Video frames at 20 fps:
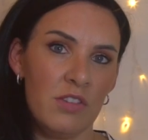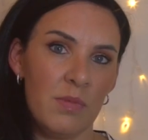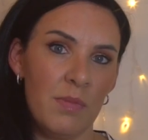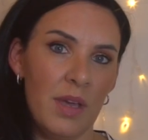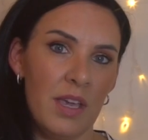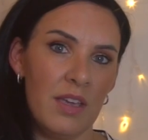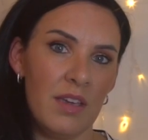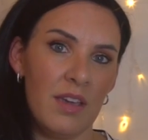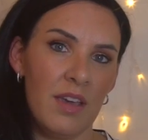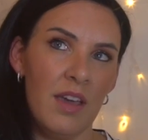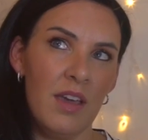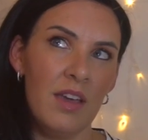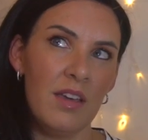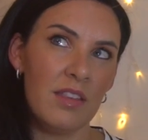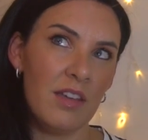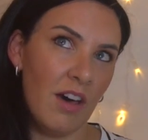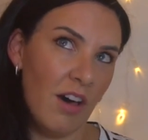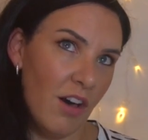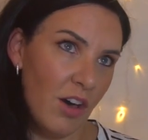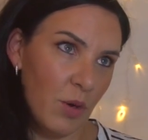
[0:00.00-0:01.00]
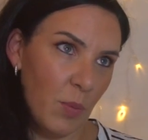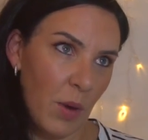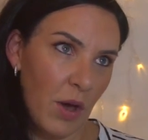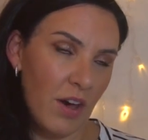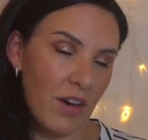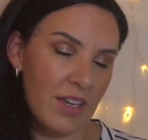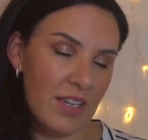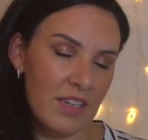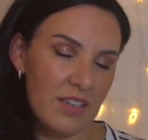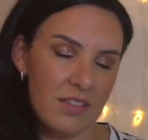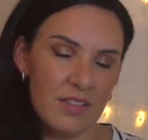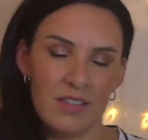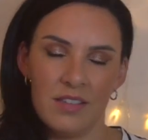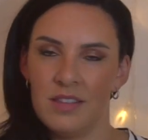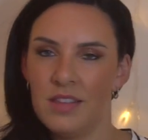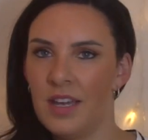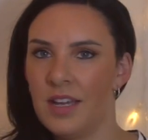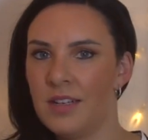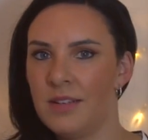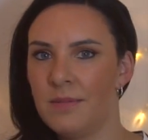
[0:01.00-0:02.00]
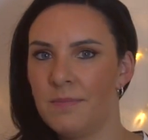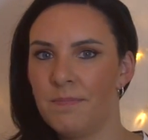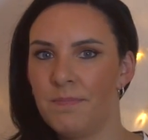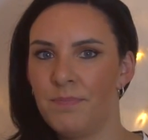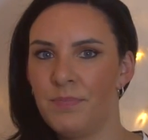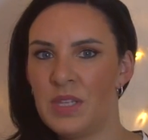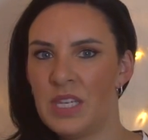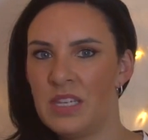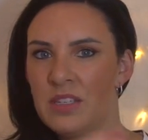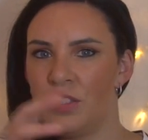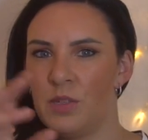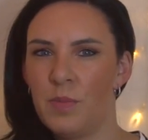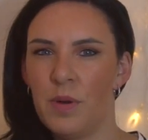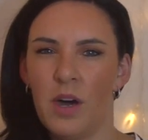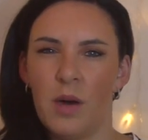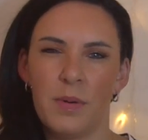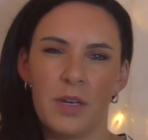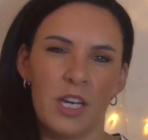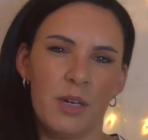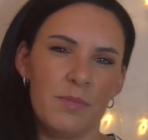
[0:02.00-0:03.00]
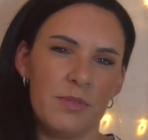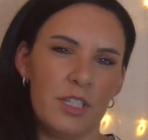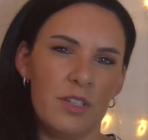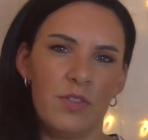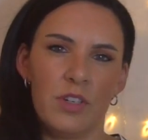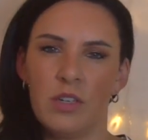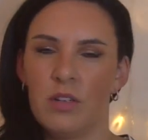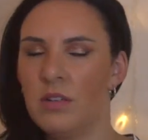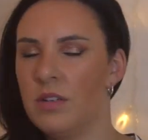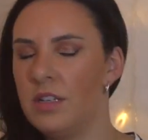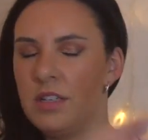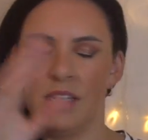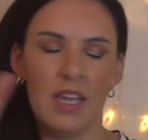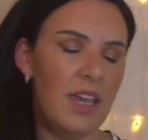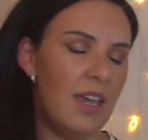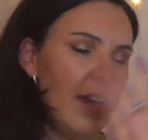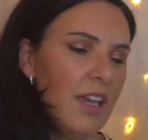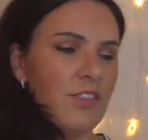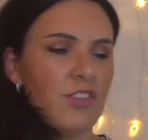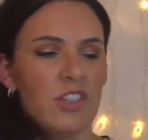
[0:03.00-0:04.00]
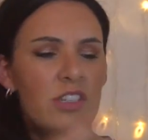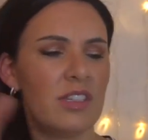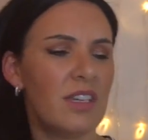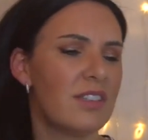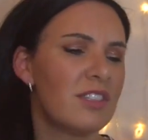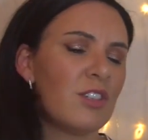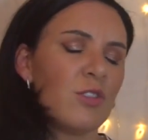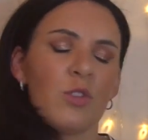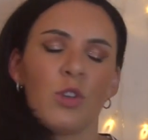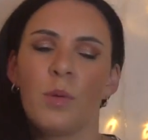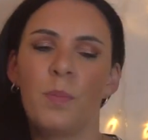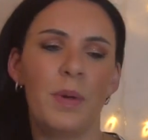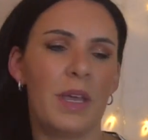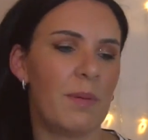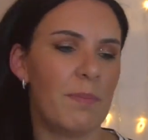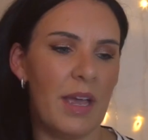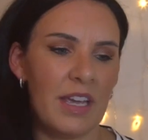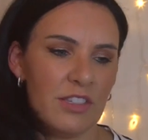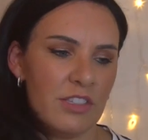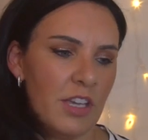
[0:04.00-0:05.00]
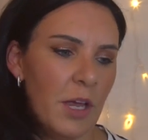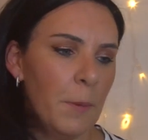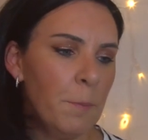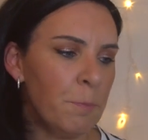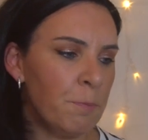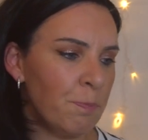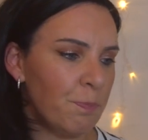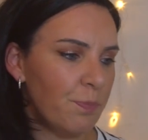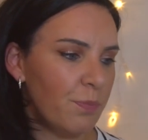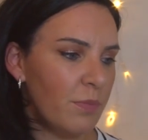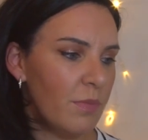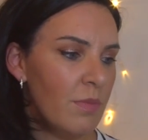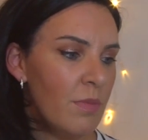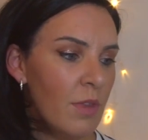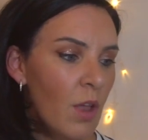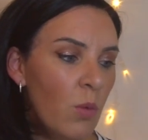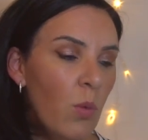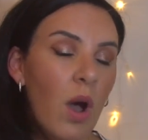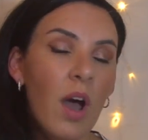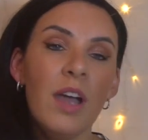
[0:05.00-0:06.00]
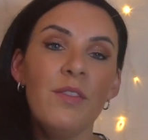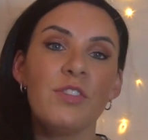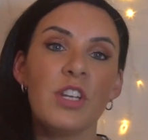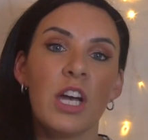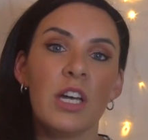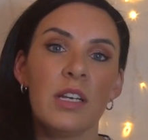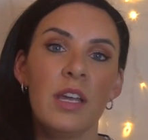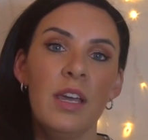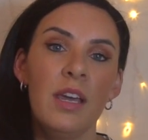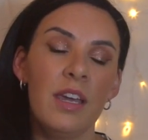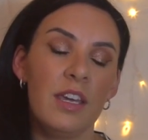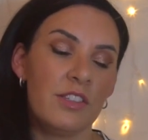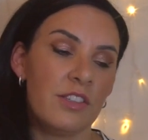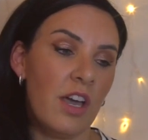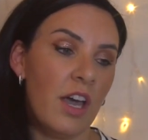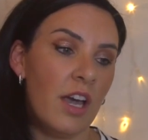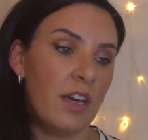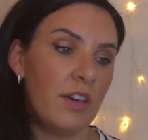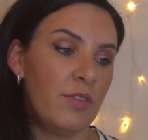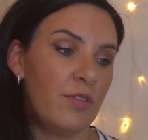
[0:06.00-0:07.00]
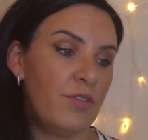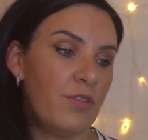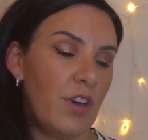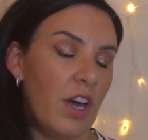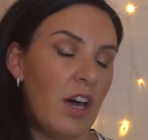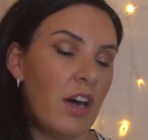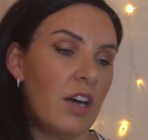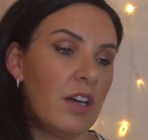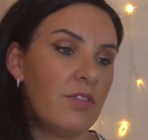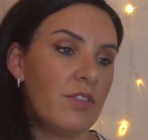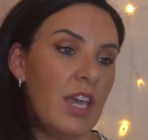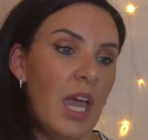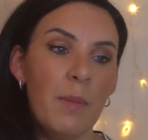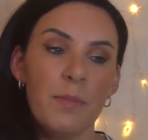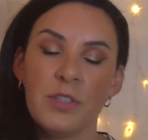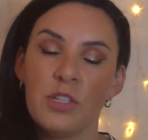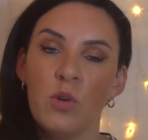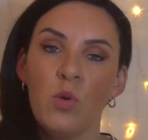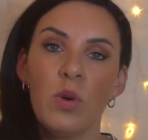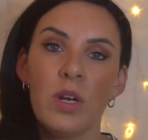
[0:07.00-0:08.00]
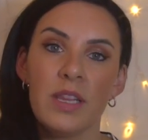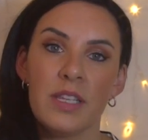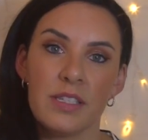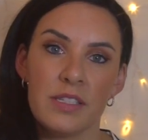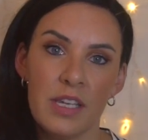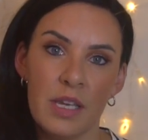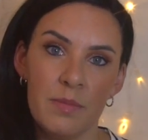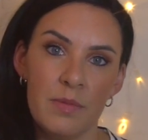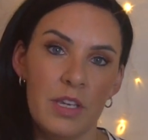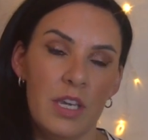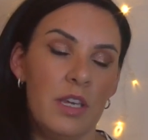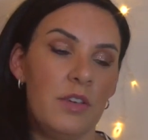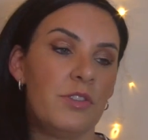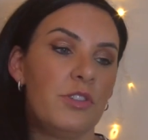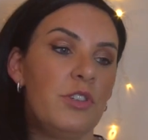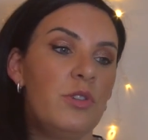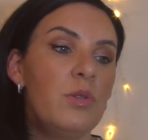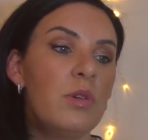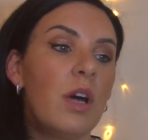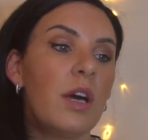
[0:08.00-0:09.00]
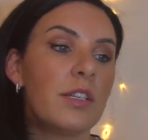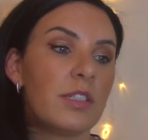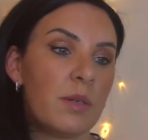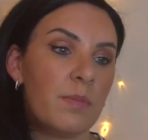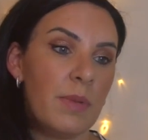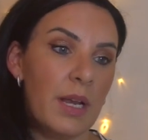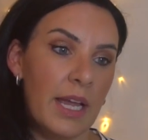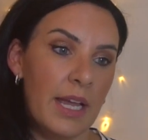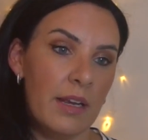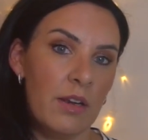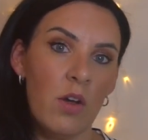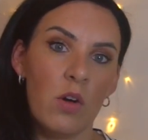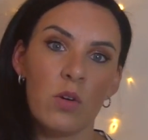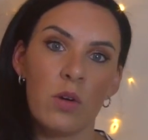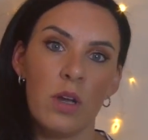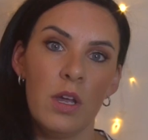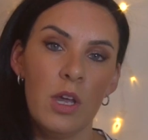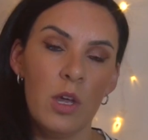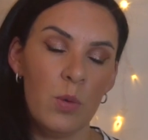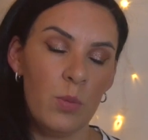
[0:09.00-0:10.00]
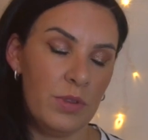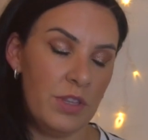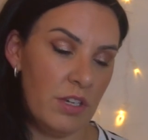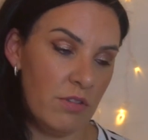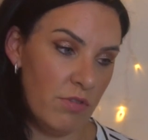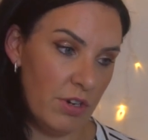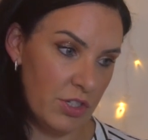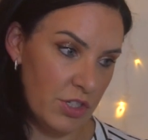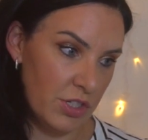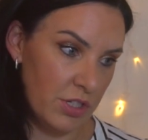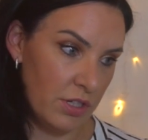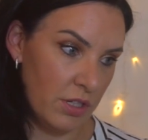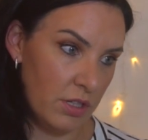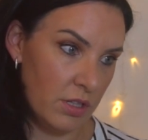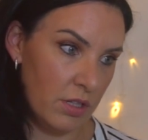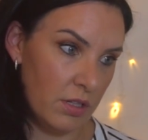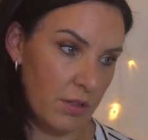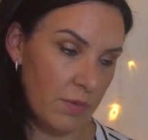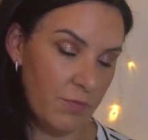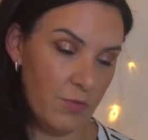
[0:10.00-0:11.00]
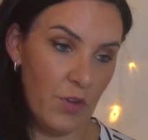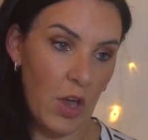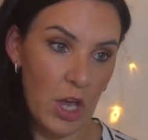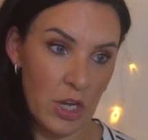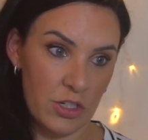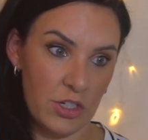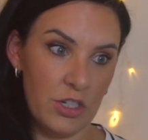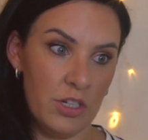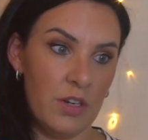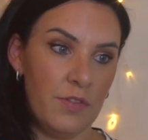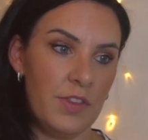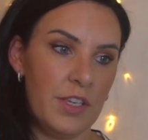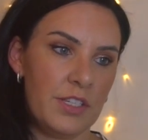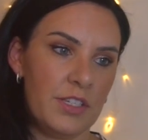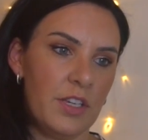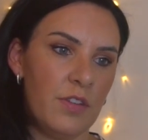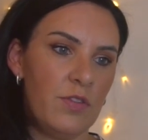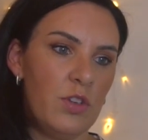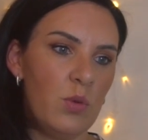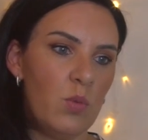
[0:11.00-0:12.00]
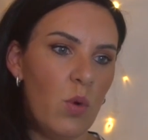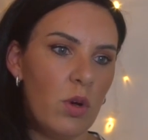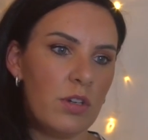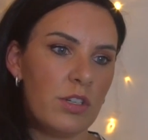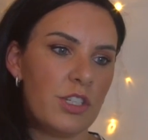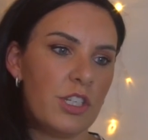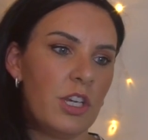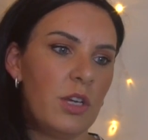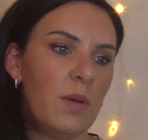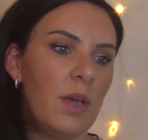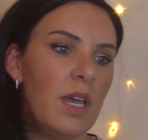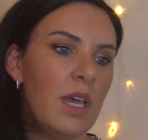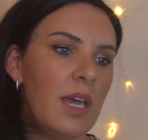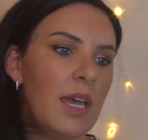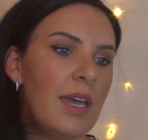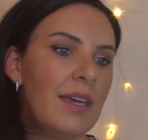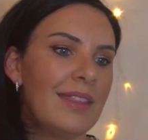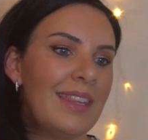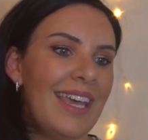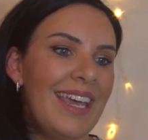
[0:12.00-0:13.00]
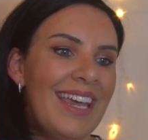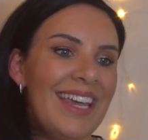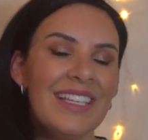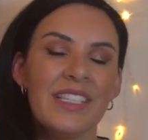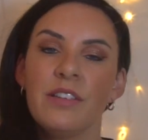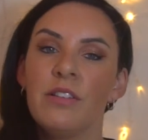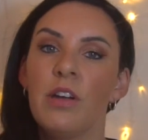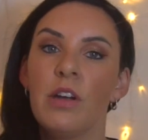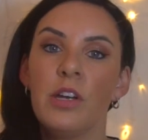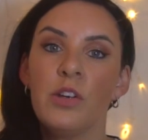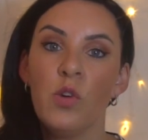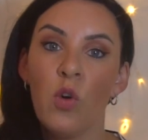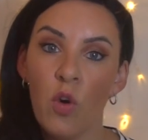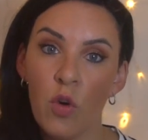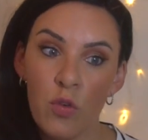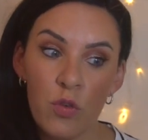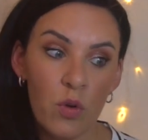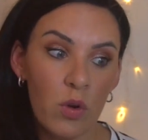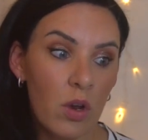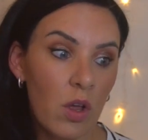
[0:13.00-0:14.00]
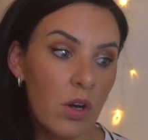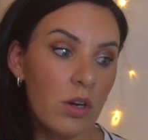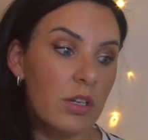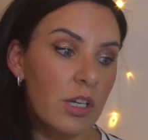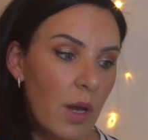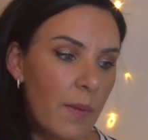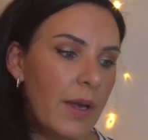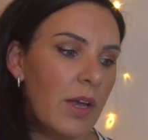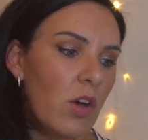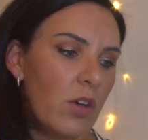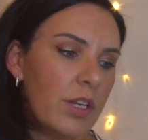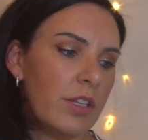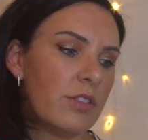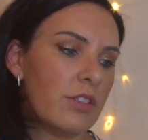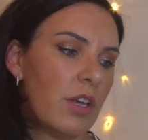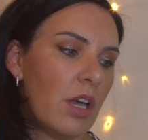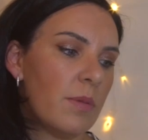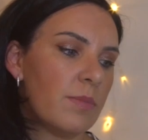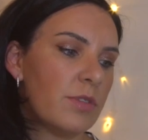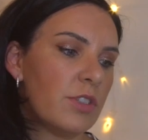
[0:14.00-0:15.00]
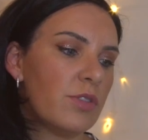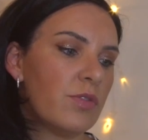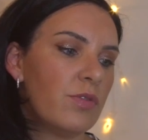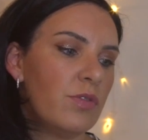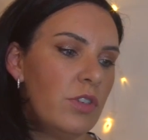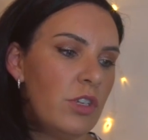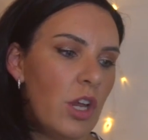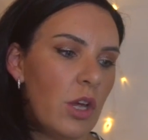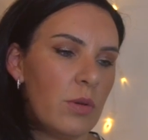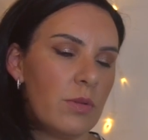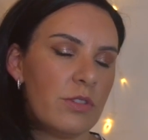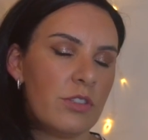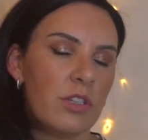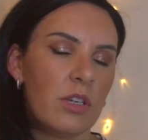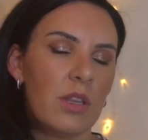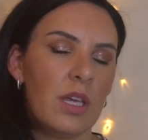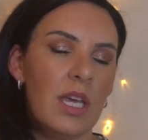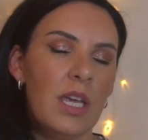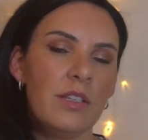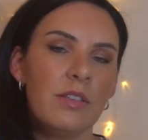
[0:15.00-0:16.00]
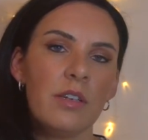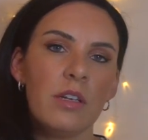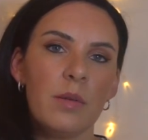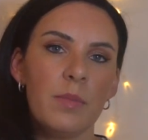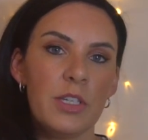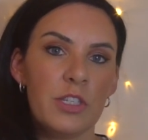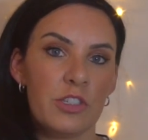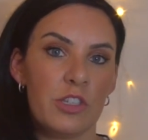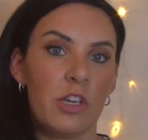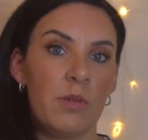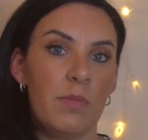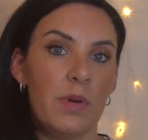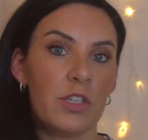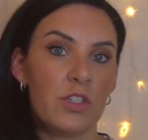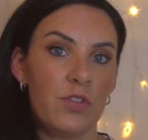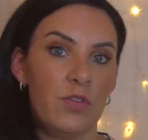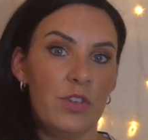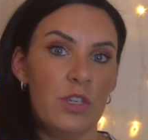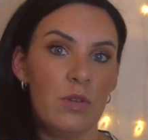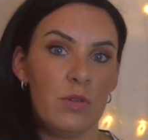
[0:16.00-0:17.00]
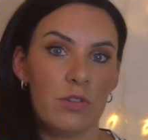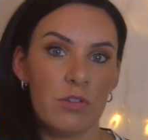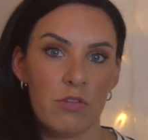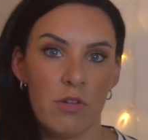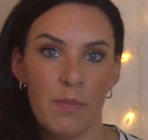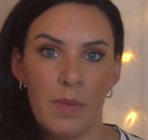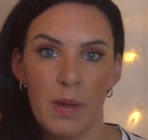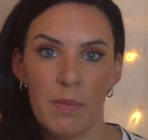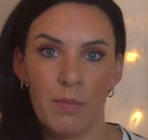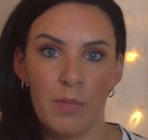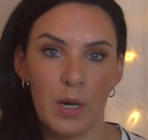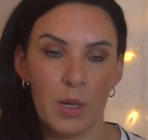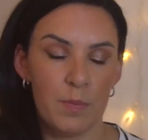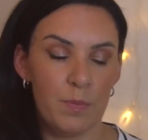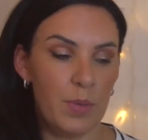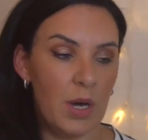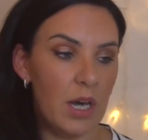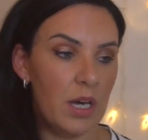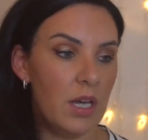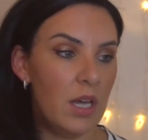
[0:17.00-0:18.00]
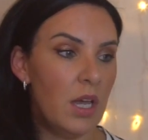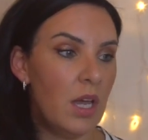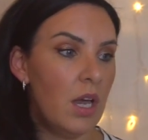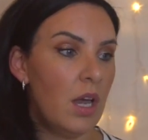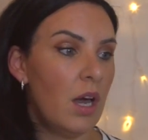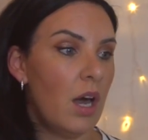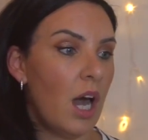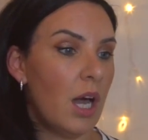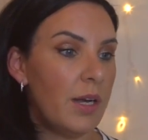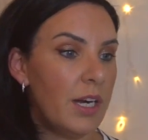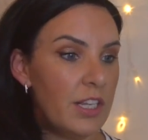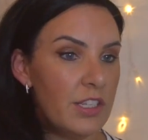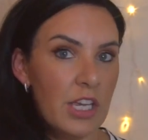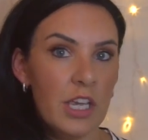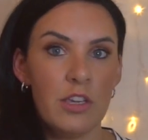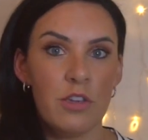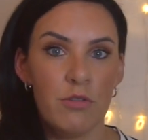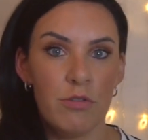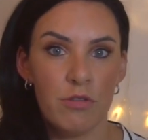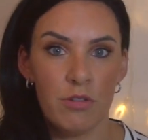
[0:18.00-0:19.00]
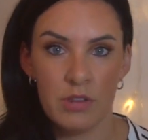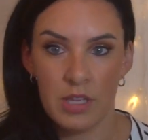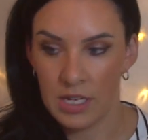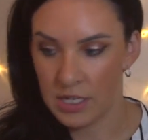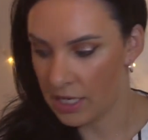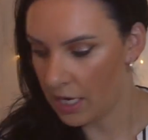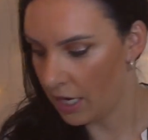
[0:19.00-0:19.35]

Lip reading: to make the hard part easy, then the easy part becomes difficult, and it just gets into a big mess. So what I've done is I've kept it all in the same keys. You guys can play along with the original version of this if you want to. There isn't an awful lot going on in terms of notes, so there isn't going to be so much for you to remember, but I'm going to take you through that